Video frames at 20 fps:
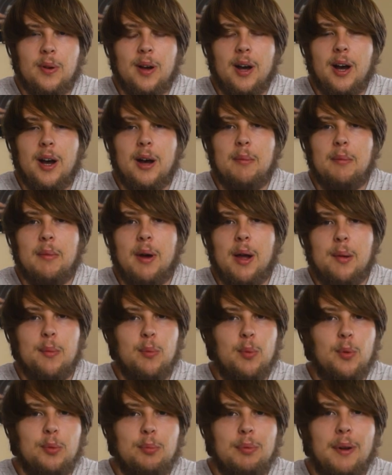I
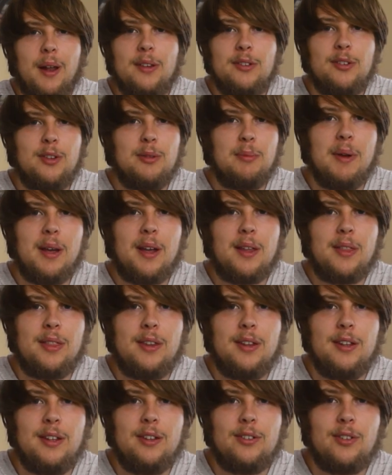was planning to make
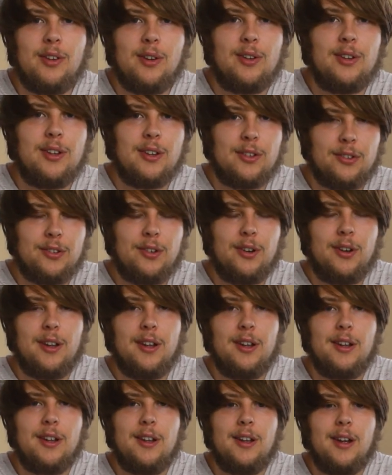these all
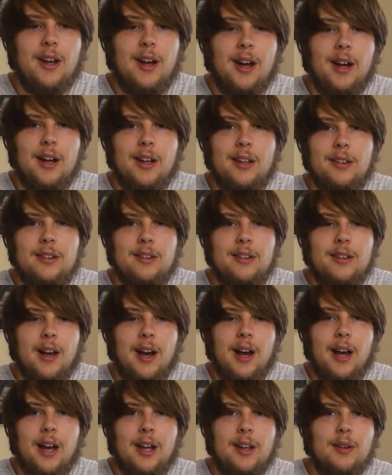yesterday, and
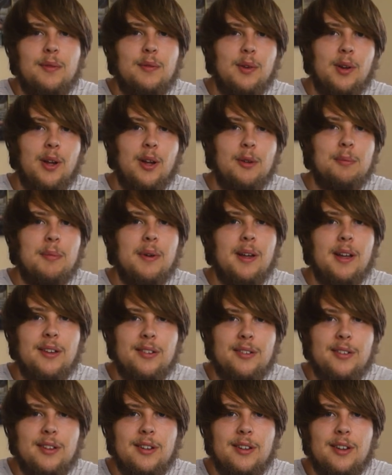I had forgotten my
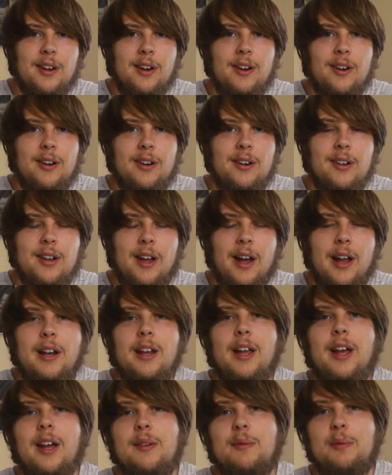SD card and
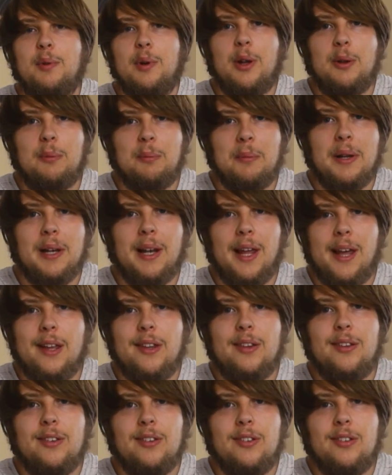I had forgotten my
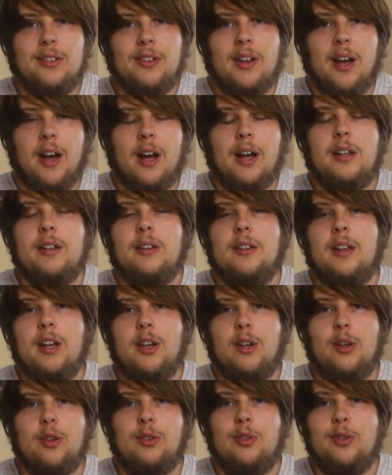lens and I
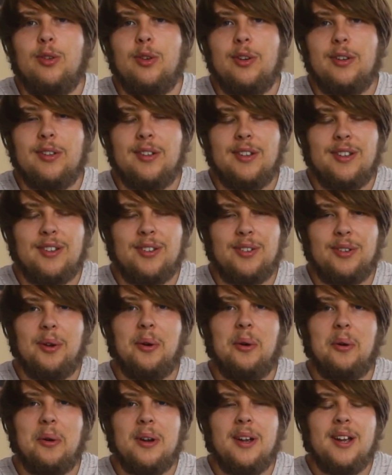couldn't do it.
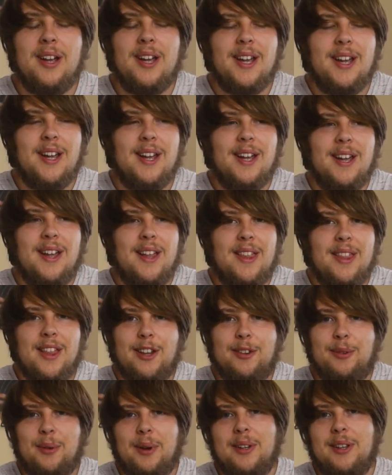So
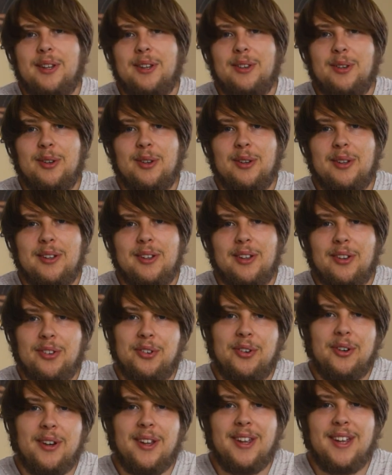that's why I didn't do it
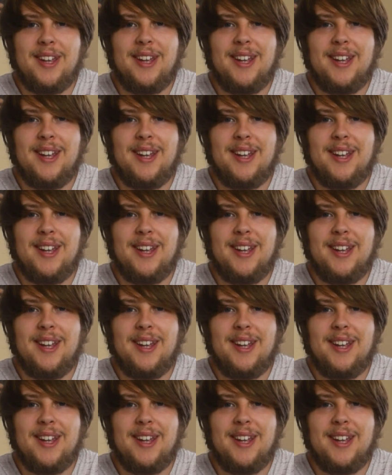yesterday.